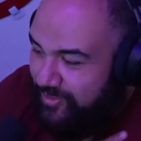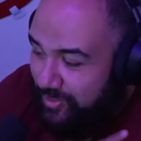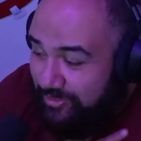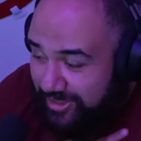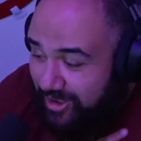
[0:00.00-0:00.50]

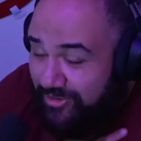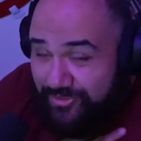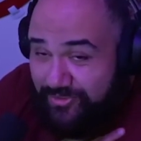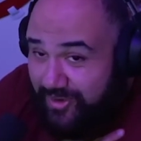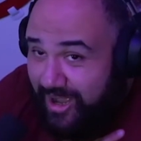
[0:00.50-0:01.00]
will tell
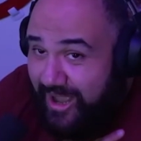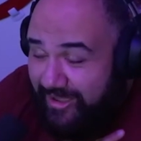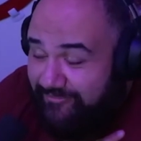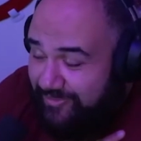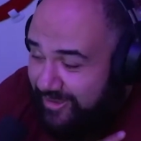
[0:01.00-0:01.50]
you I
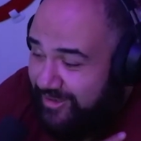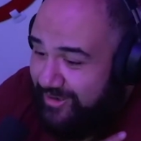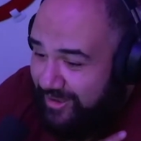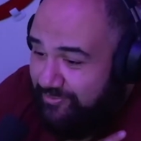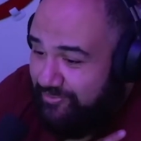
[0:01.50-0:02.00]
have been a